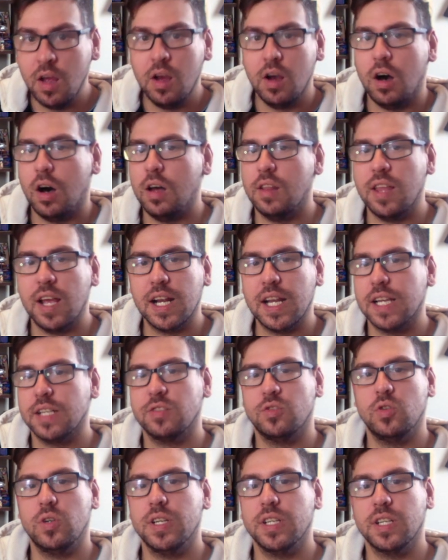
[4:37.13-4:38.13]
All that
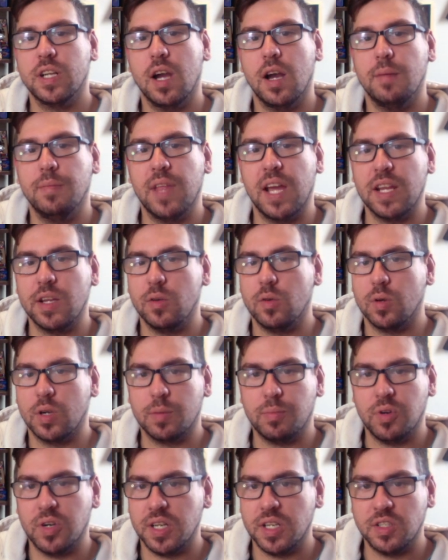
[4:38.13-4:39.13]
extra income that you were
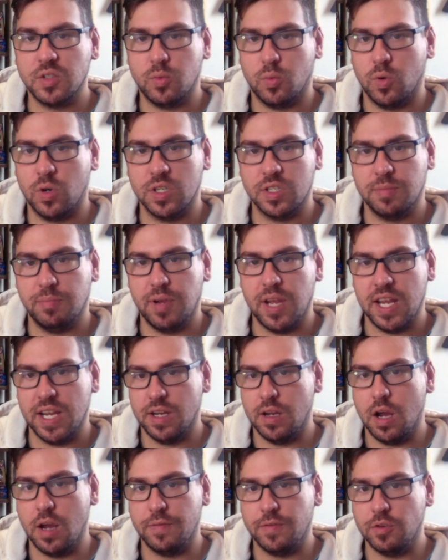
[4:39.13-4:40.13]
putting towards paying
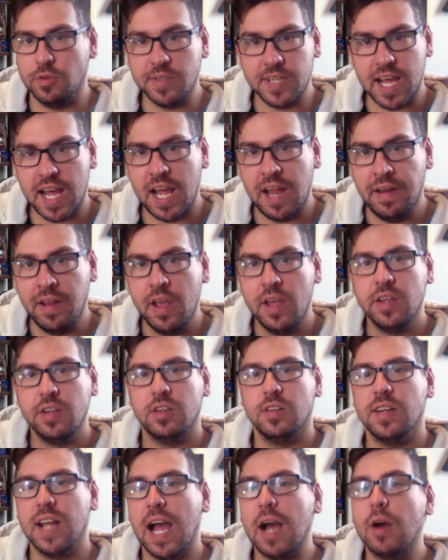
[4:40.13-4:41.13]
off your debt,
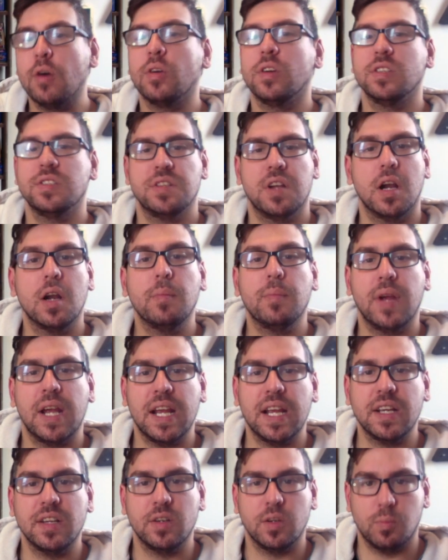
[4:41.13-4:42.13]
you're now going to start
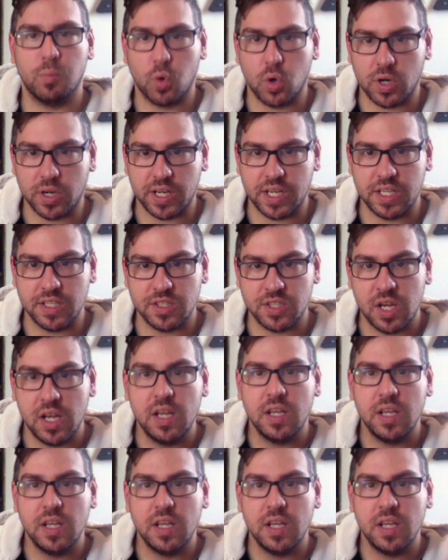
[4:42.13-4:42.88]
paying your mortgage.